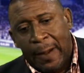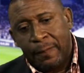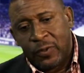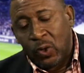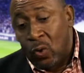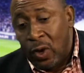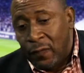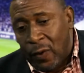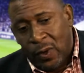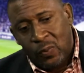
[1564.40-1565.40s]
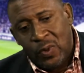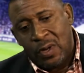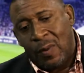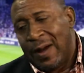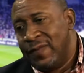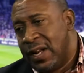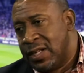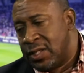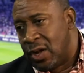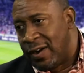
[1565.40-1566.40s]
So going forward, we now have
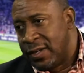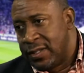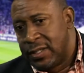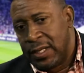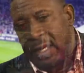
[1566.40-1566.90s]
Dennis Lawrence.